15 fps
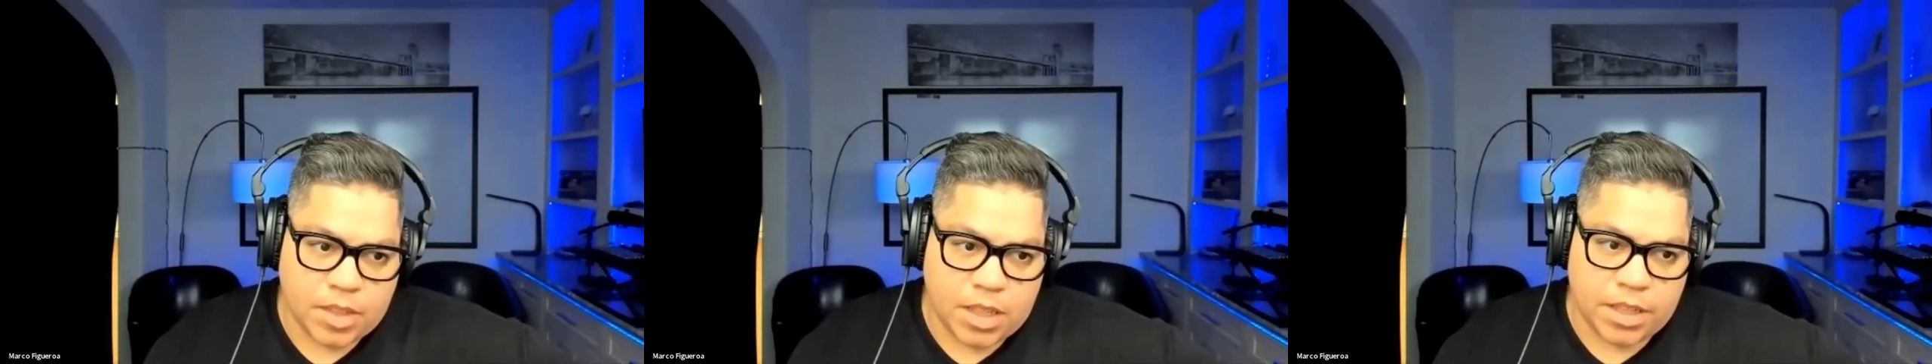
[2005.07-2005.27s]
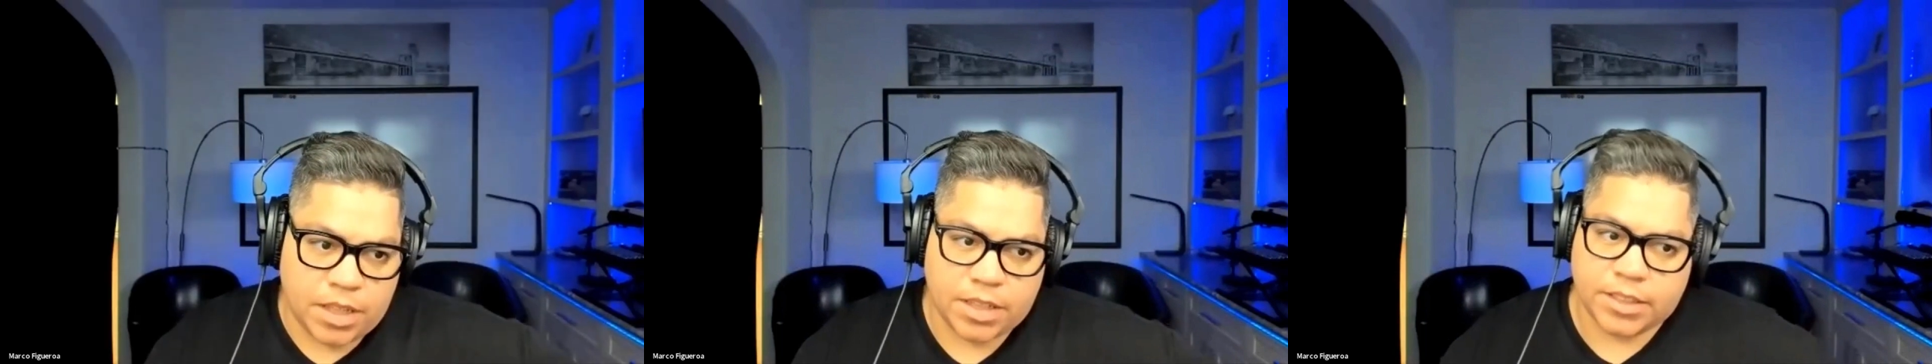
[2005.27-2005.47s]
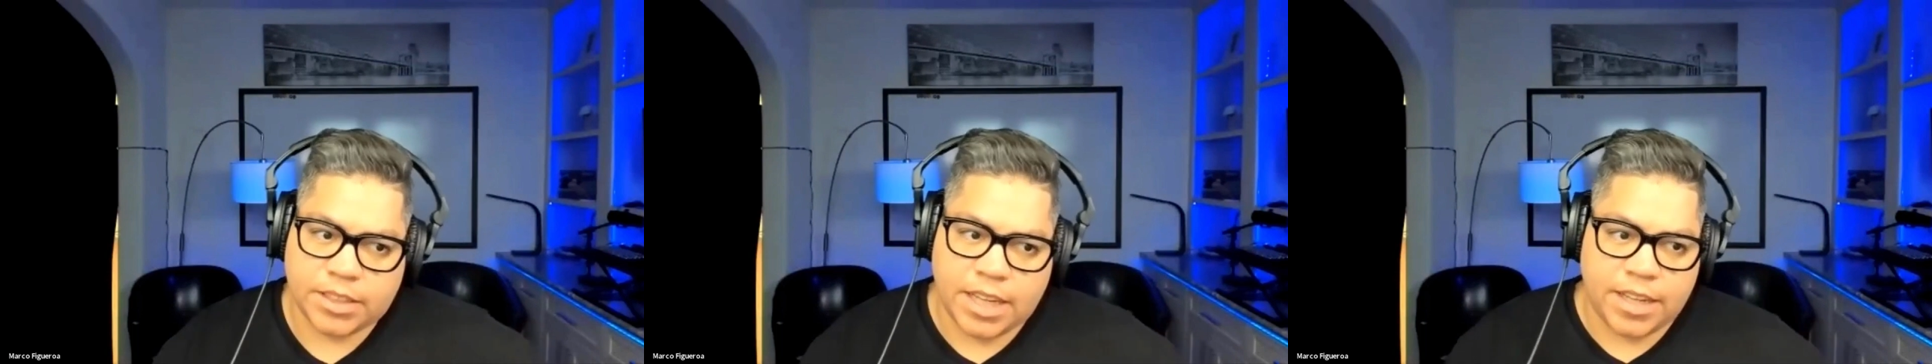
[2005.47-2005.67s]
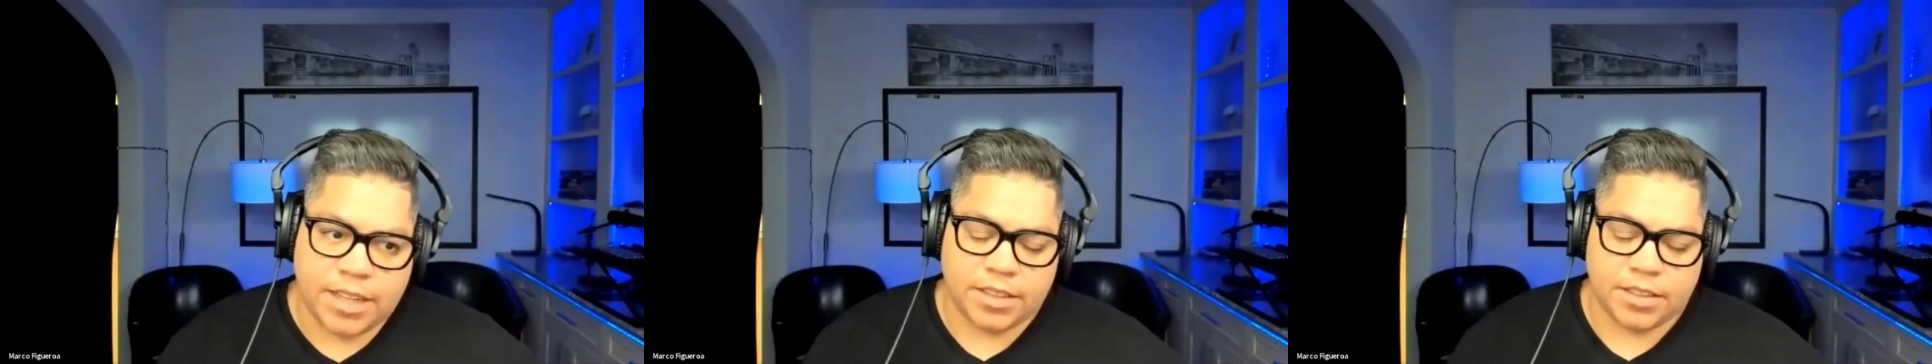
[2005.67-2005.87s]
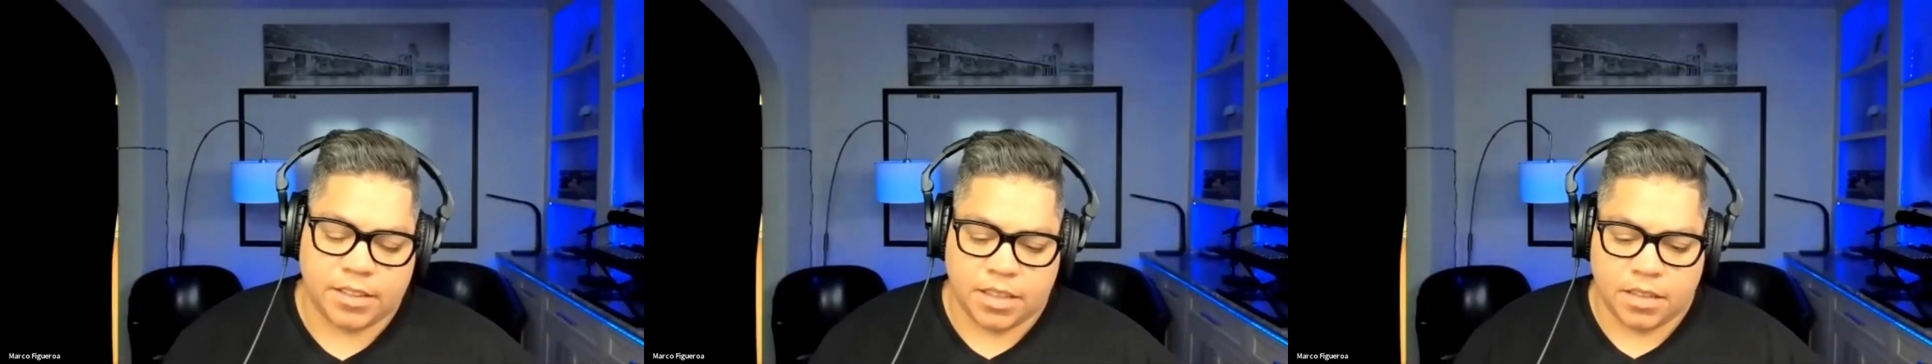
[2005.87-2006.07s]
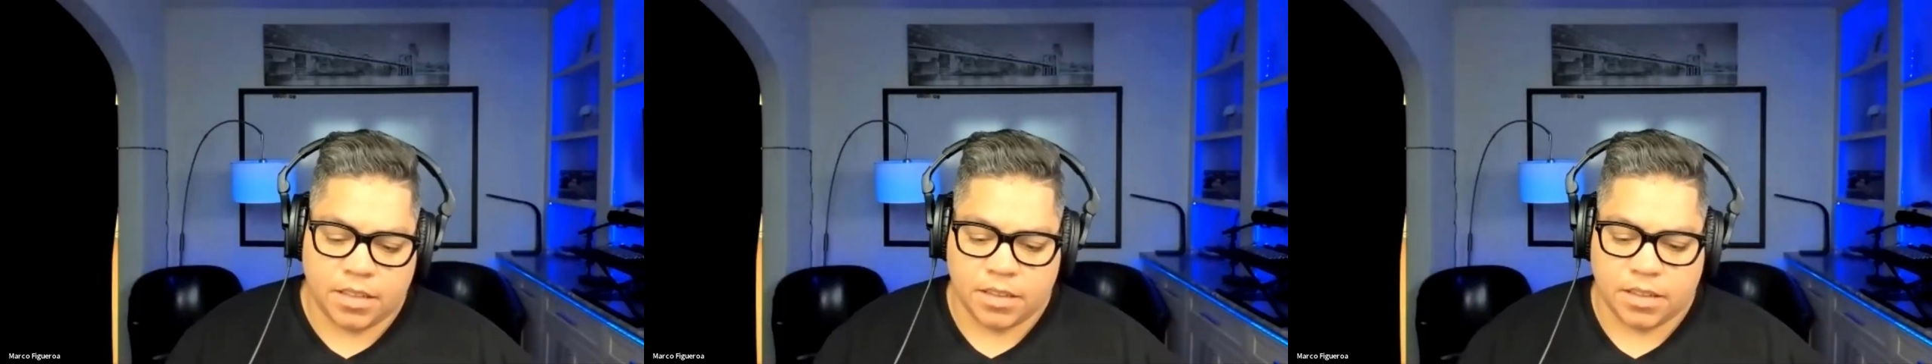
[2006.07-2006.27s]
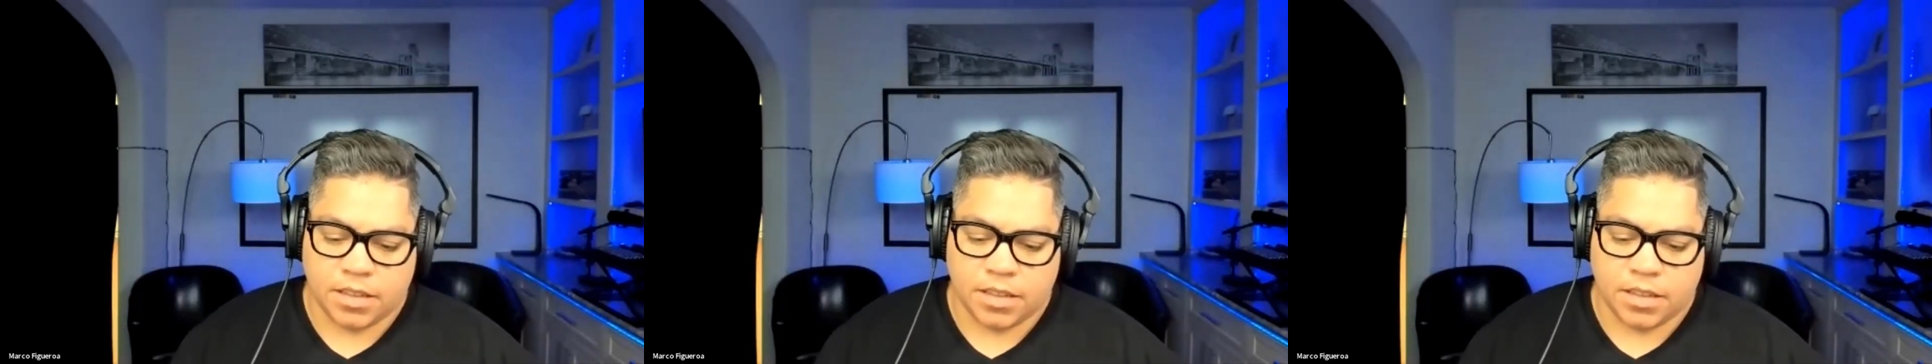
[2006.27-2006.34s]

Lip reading: it contains